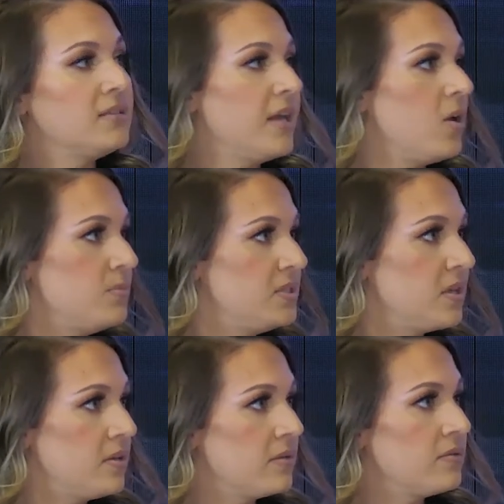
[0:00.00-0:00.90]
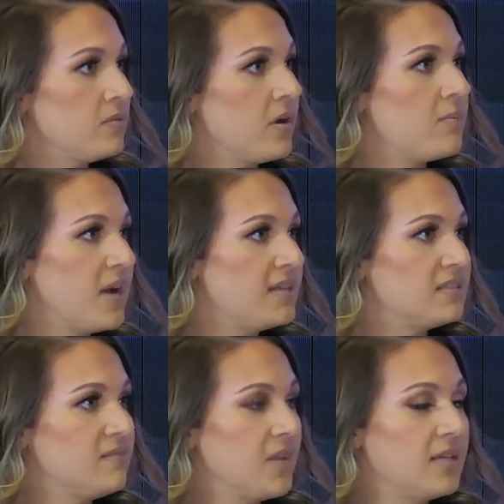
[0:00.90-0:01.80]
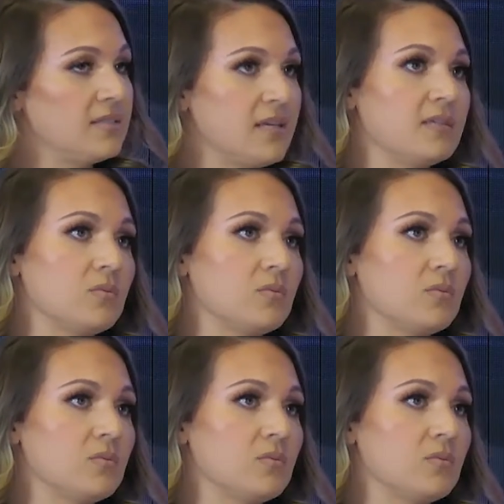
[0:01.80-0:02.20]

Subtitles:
to help each other through our positive mindsets.